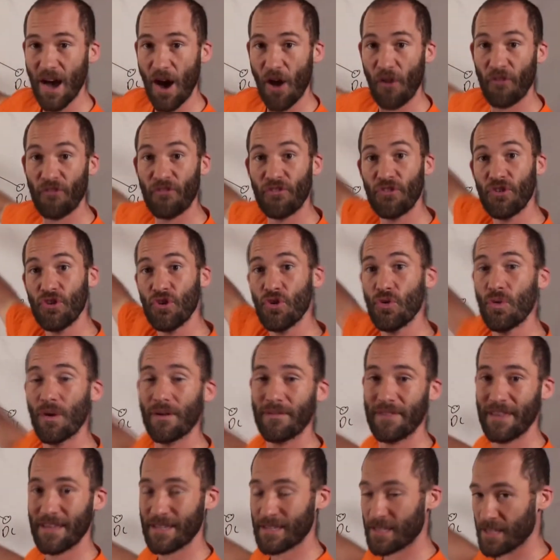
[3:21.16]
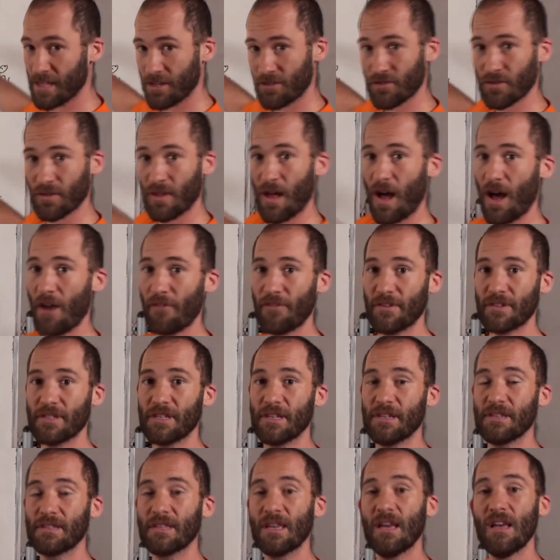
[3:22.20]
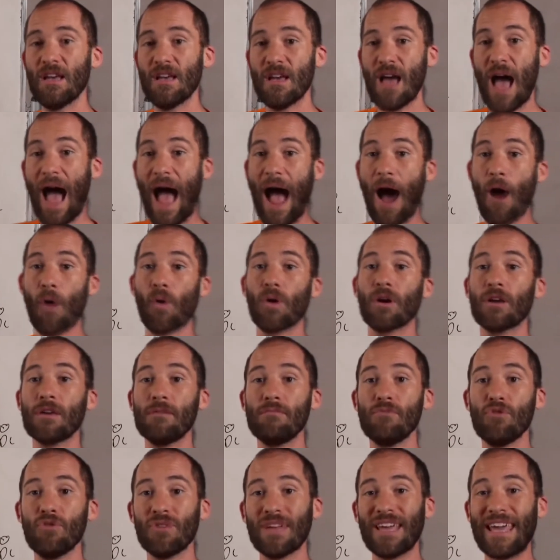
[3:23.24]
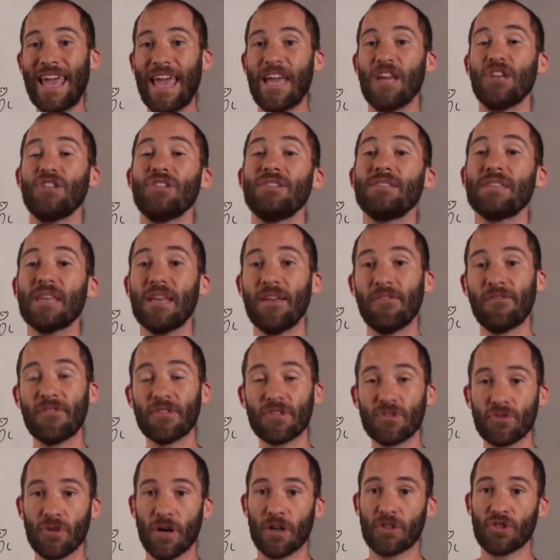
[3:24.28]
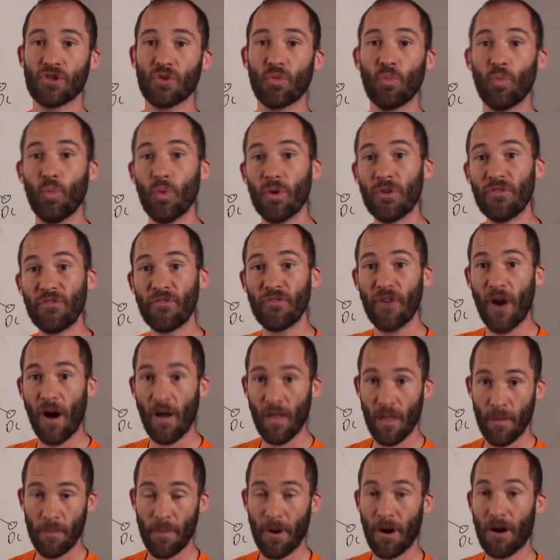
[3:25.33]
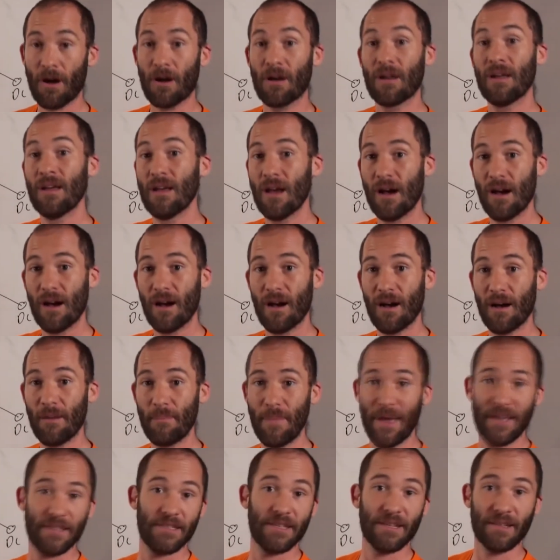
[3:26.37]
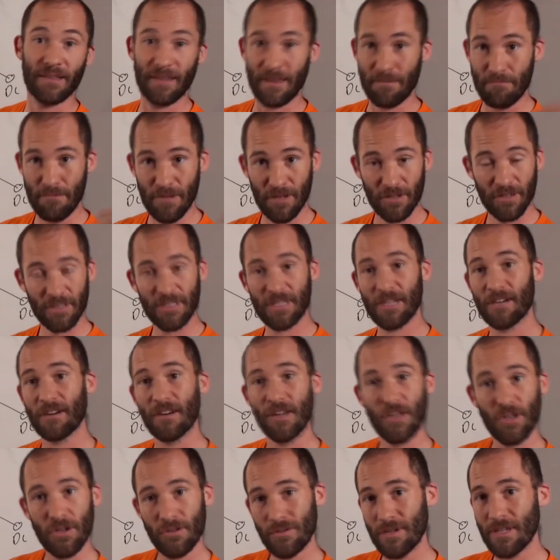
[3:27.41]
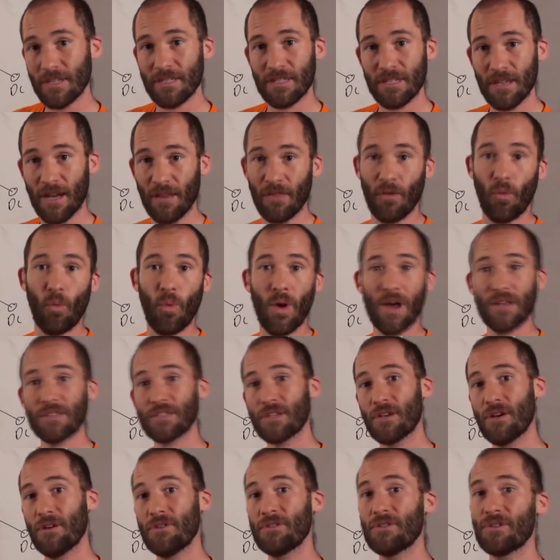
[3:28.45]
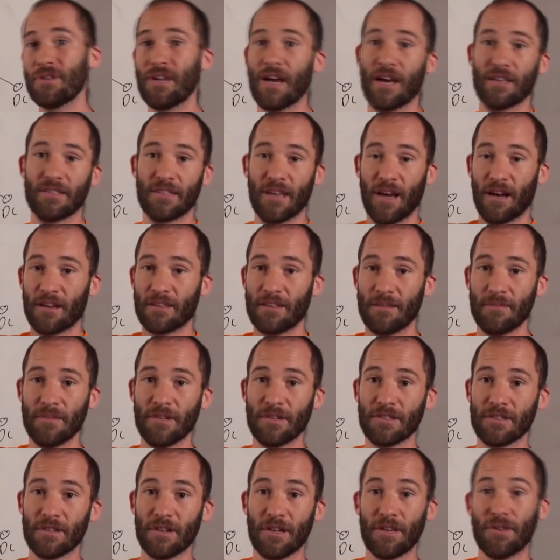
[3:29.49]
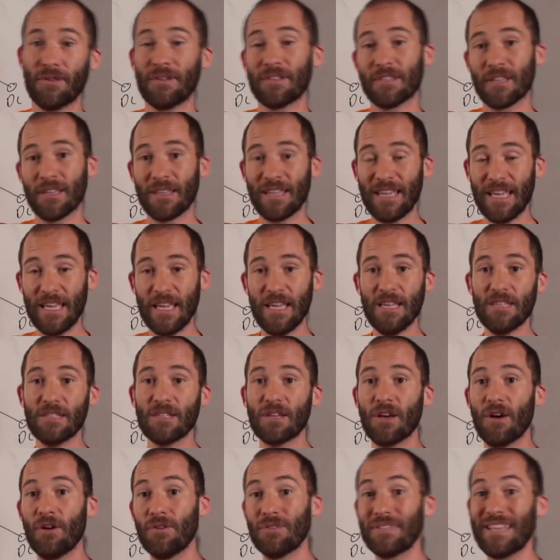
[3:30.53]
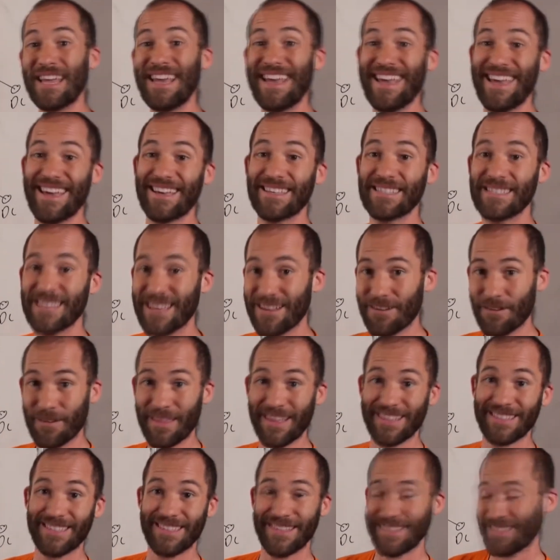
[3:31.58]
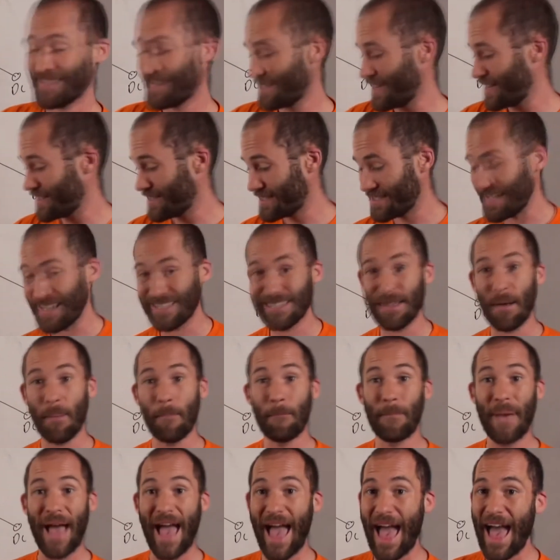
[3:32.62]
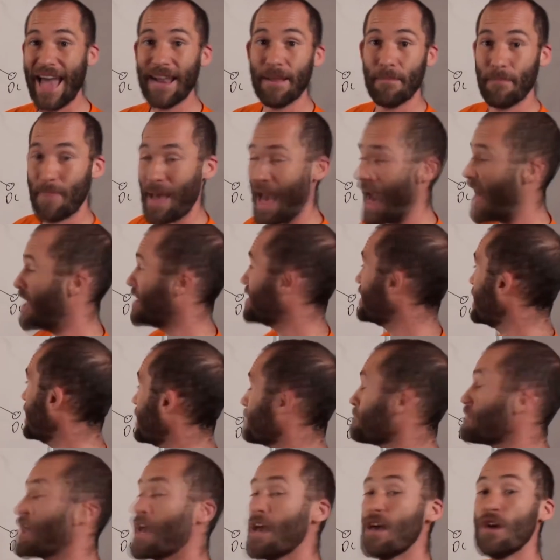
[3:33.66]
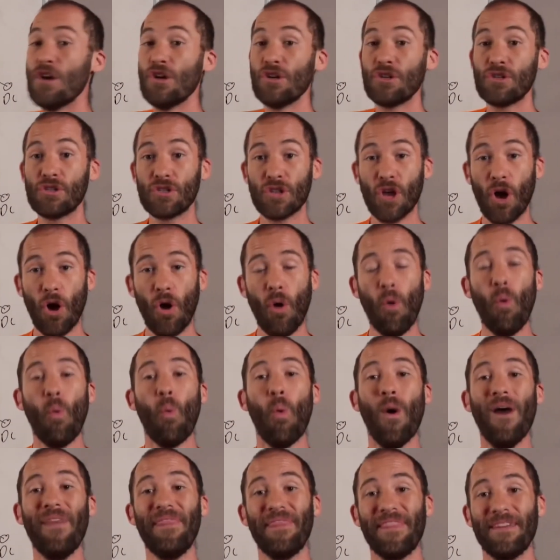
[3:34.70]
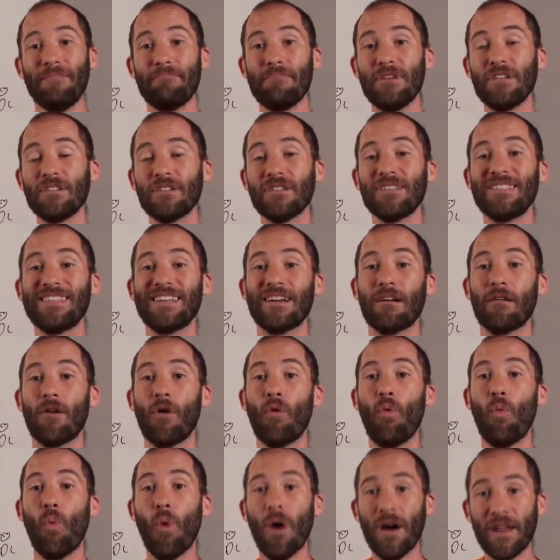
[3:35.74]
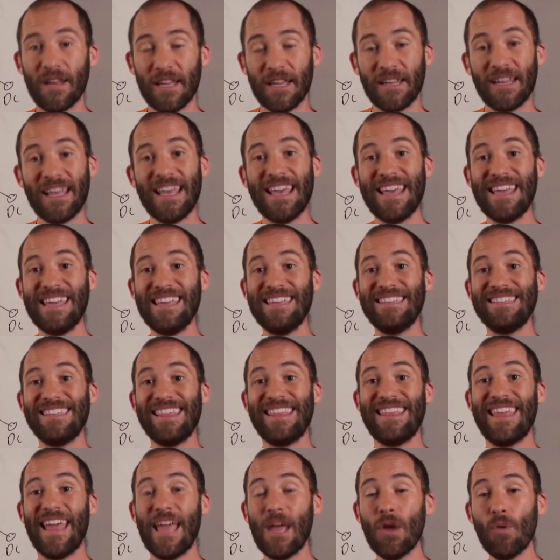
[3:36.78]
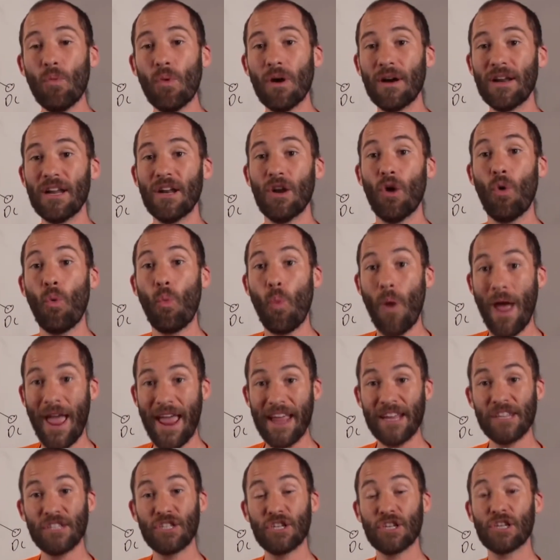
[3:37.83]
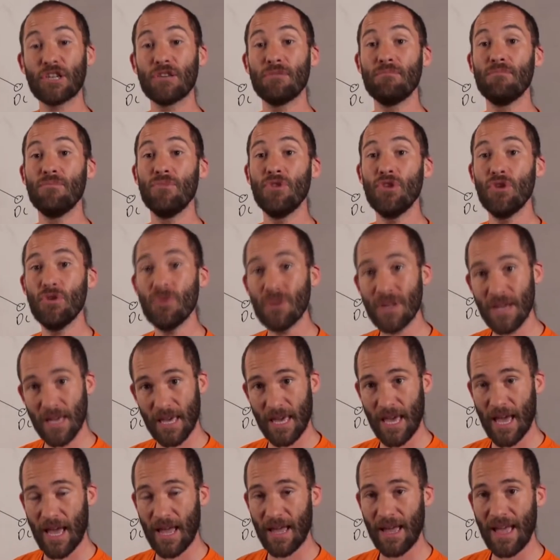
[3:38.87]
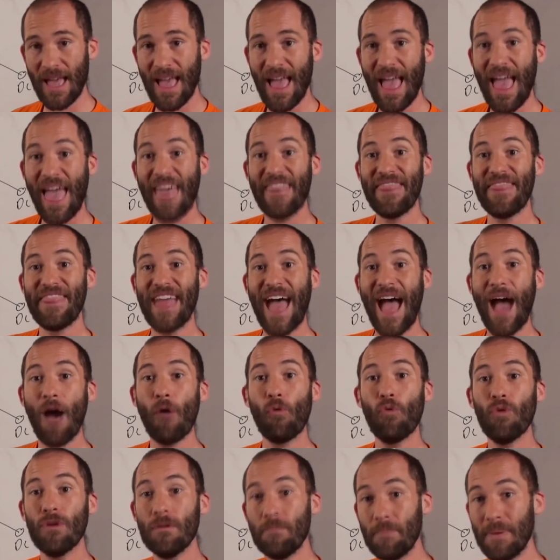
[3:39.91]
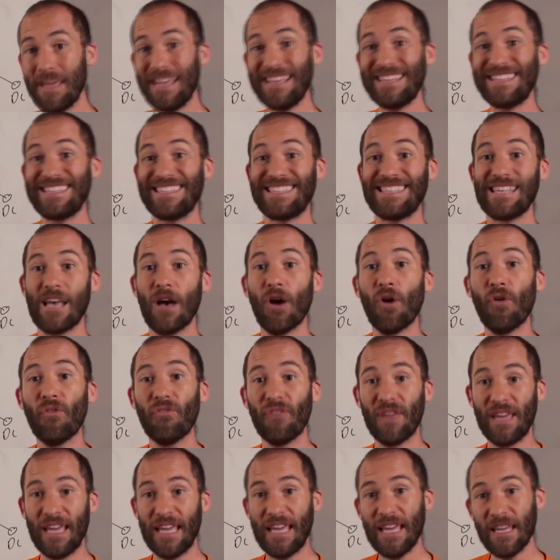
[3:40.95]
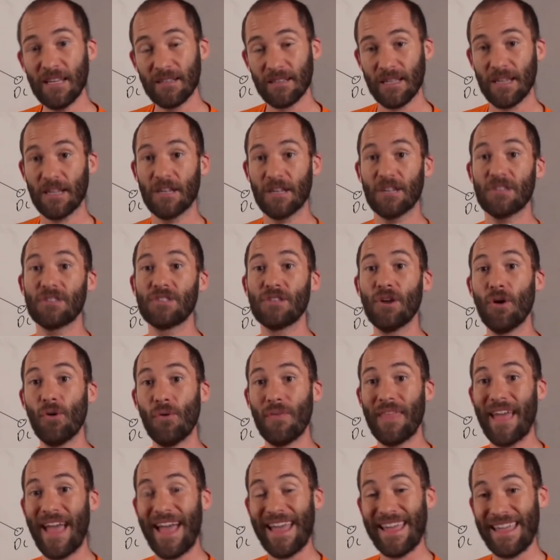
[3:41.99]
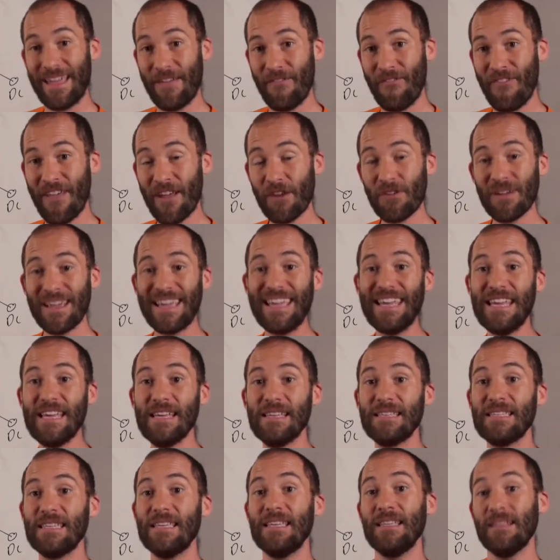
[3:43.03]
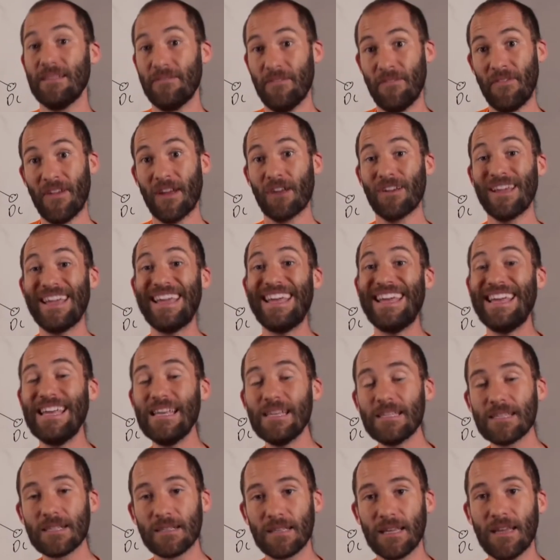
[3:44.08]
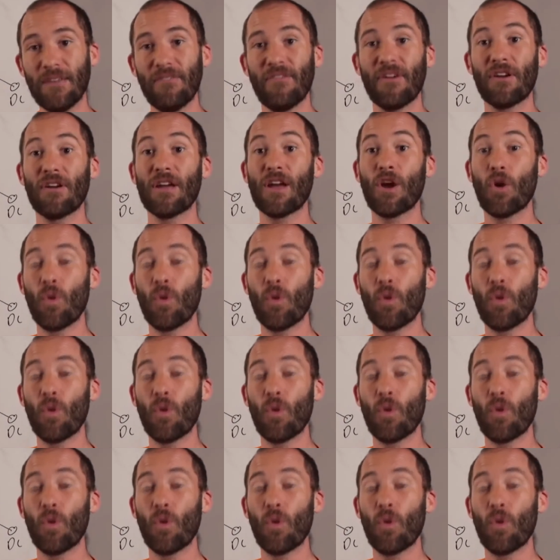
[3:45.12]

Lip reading: a few of these central offices, our communications infrastructure would fall apart. Basically, military units on the West Coast could not talk to the military units on the East Coast, etc. That's a bad thing. So what the military wanted is they wanted a way to communicate that would be self-healing, so that very easily, very